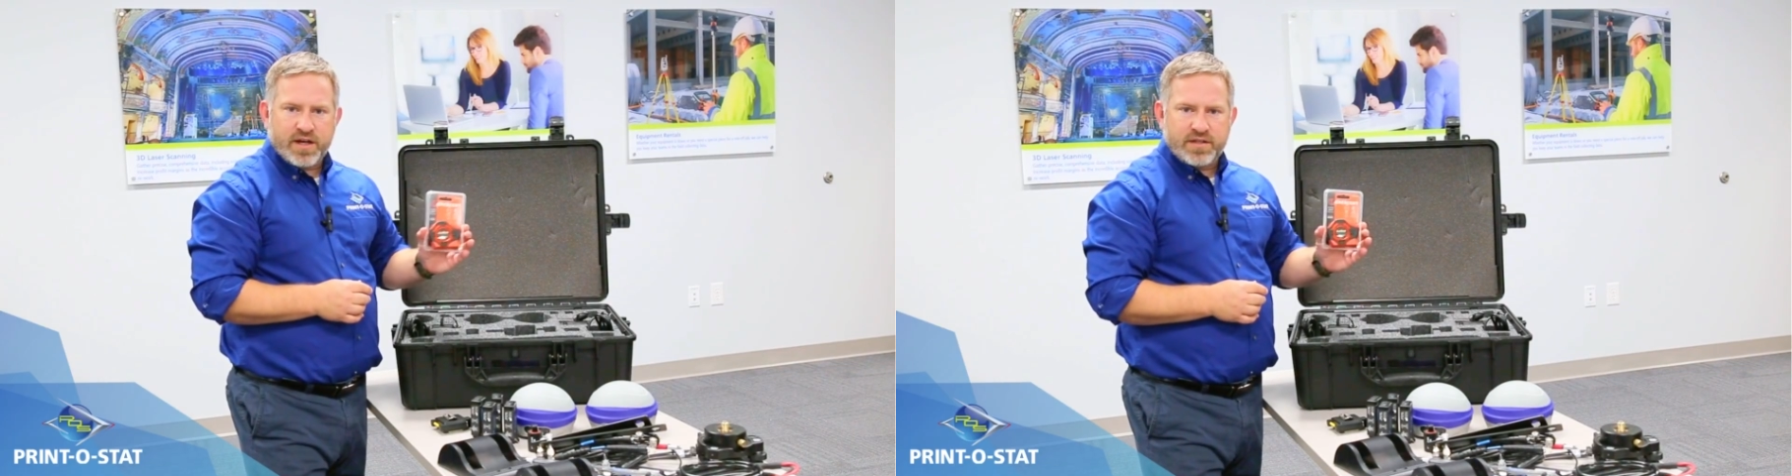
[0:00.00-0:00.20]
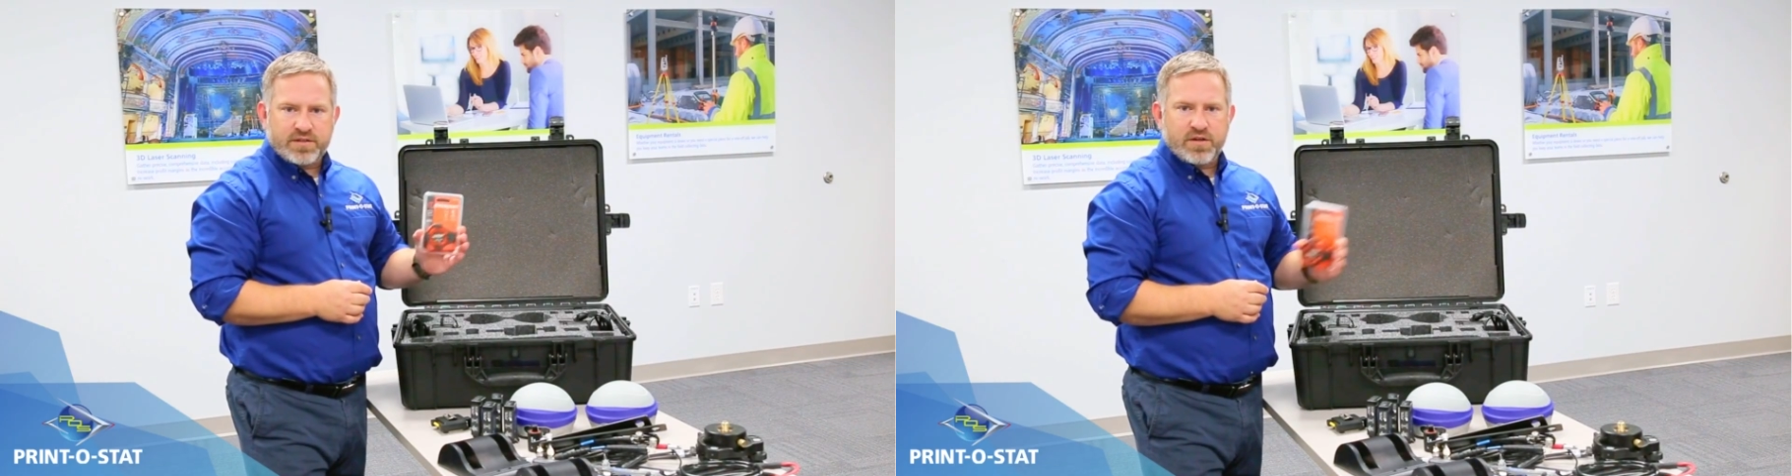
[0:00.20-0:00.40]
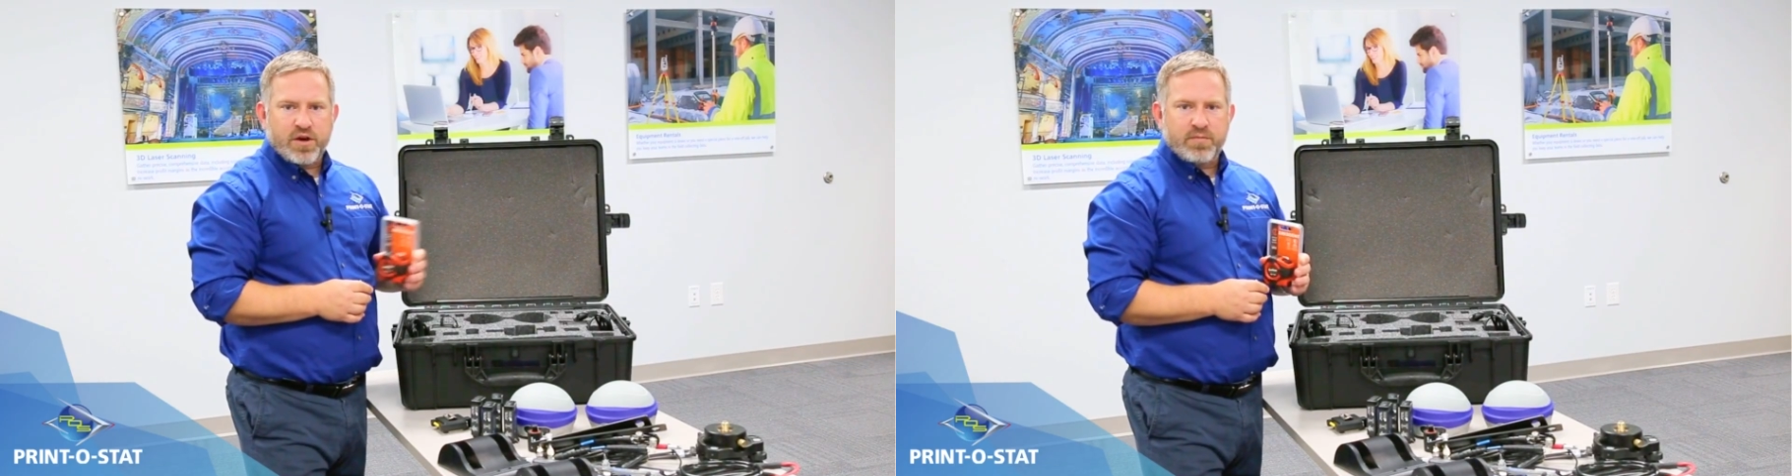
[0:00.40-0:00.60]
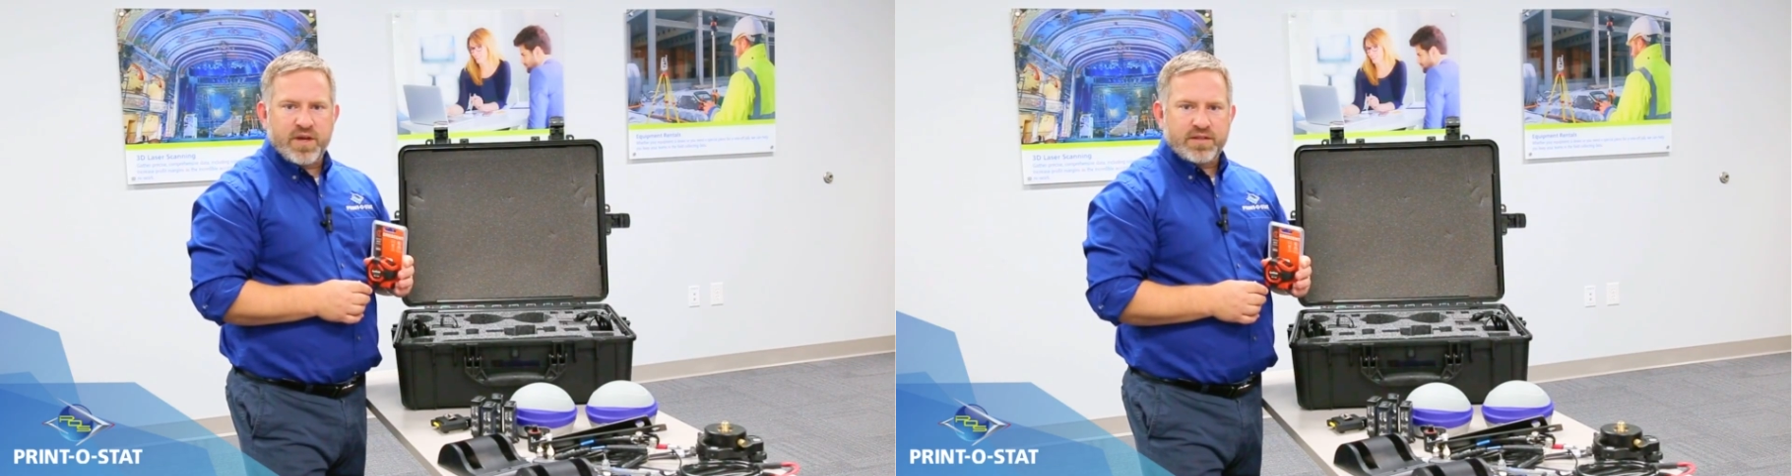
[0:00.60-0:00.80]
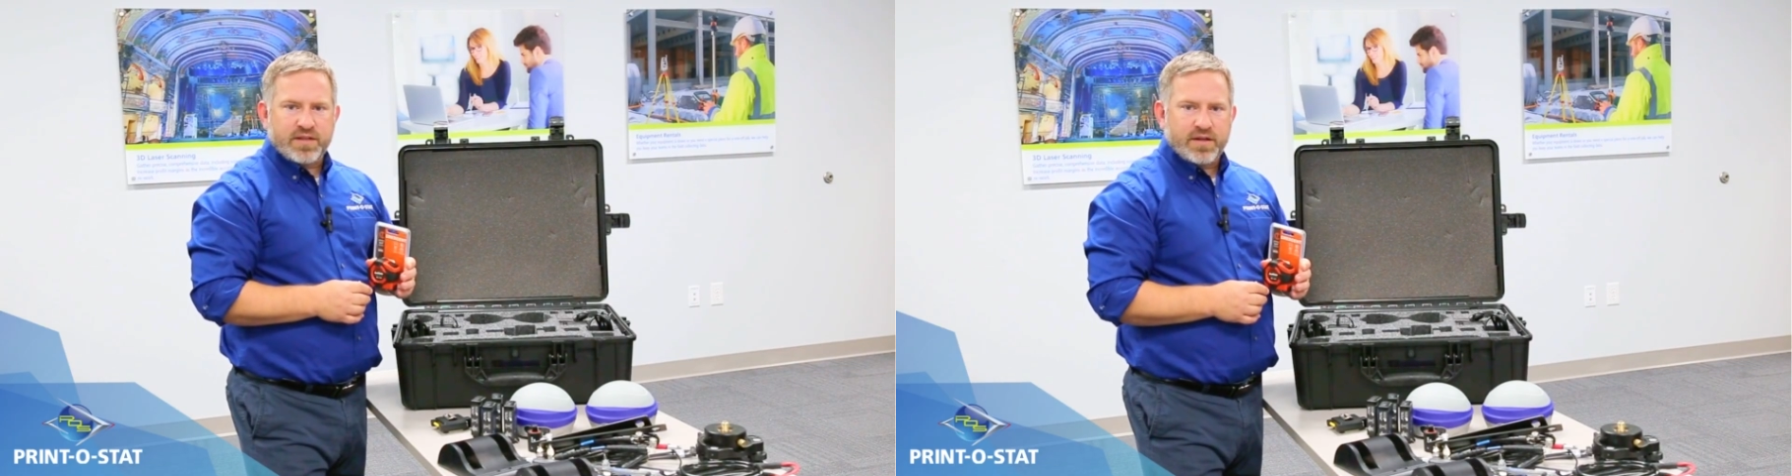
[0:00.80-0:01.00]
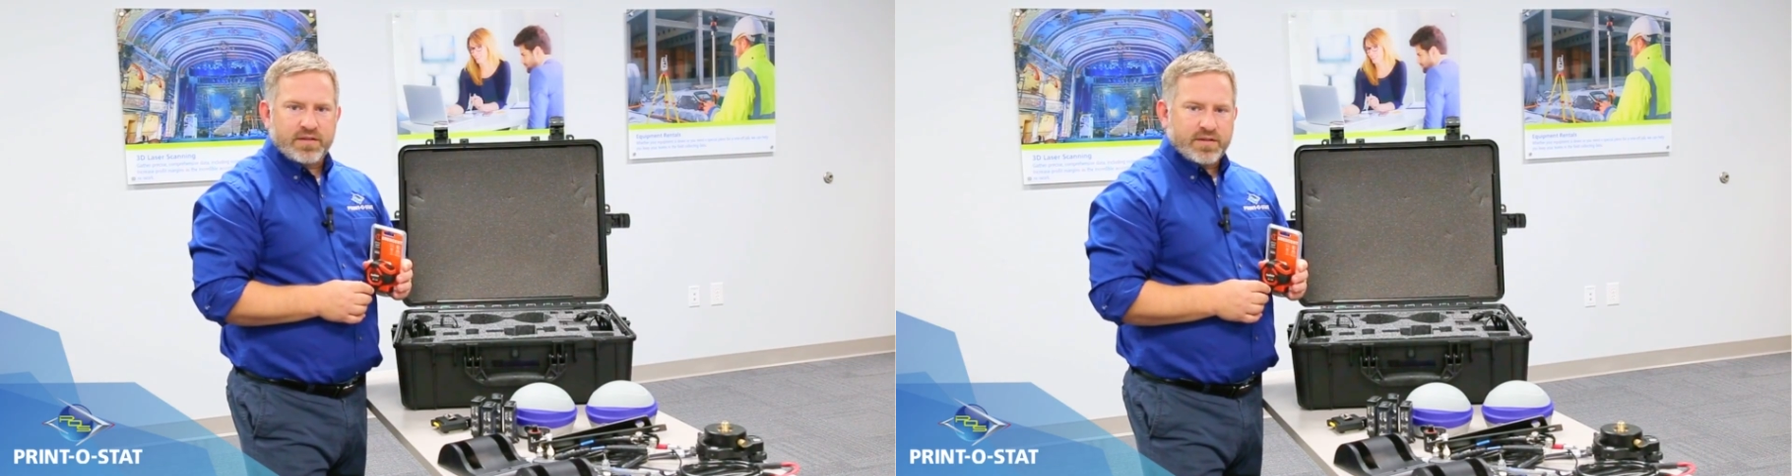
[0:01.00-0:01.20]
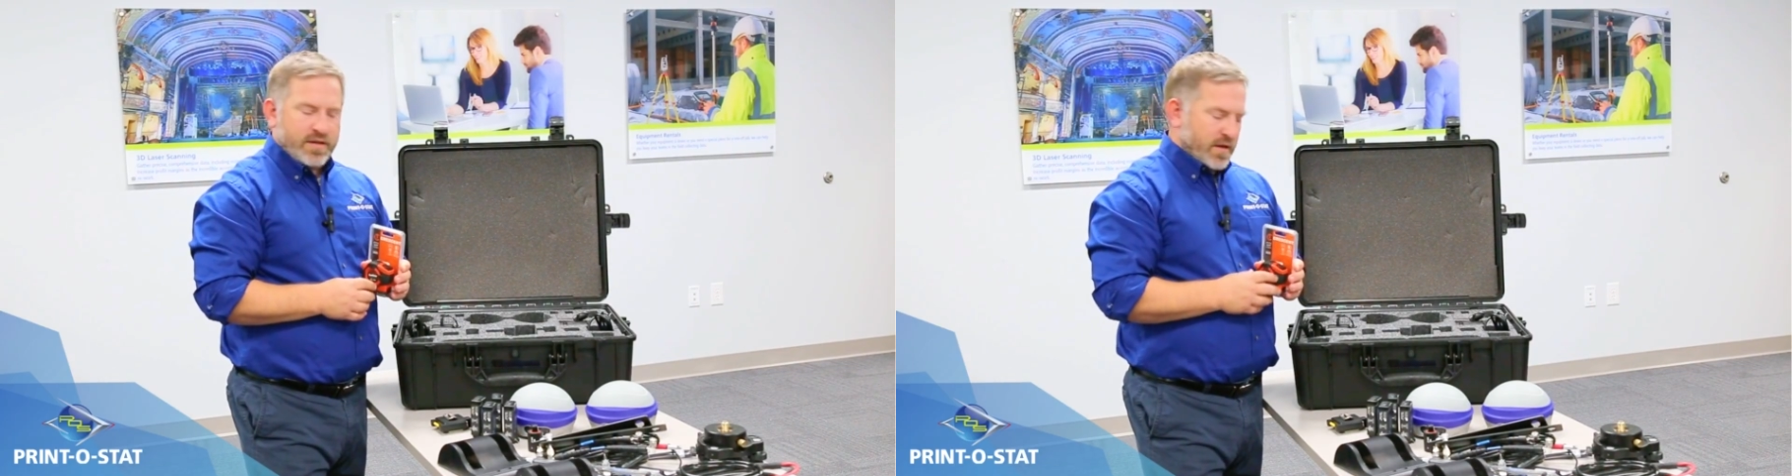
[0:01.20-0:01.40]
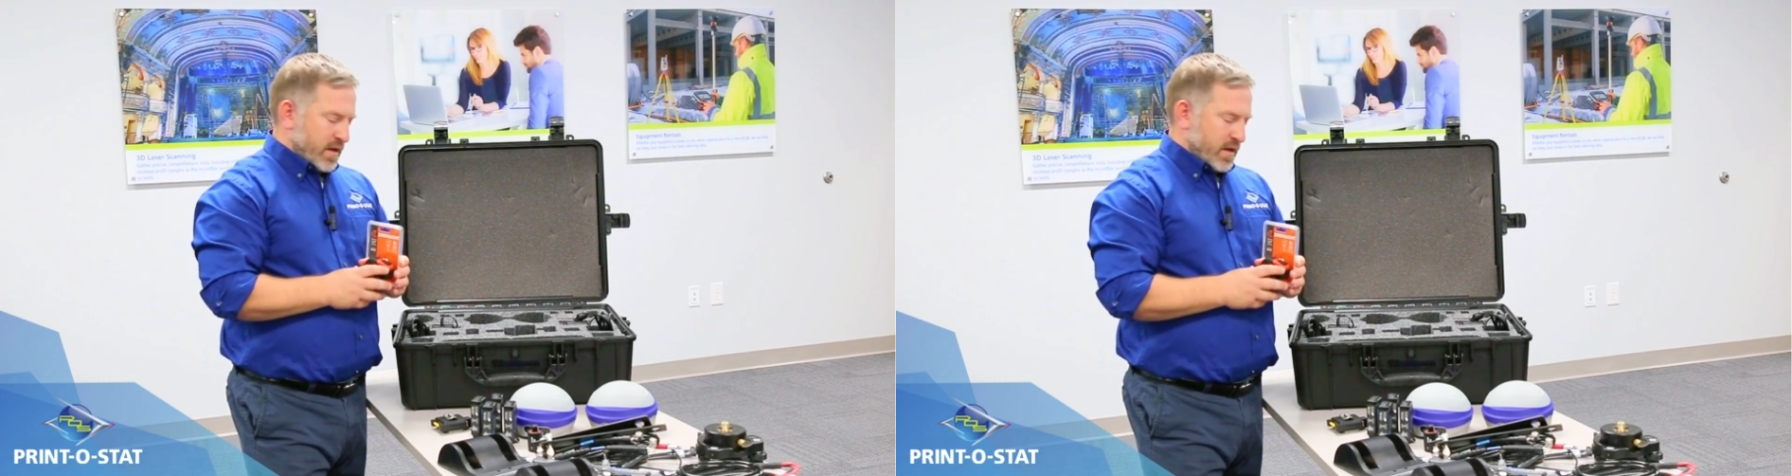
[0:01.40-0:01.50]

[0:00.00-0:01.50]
heights, our base heights.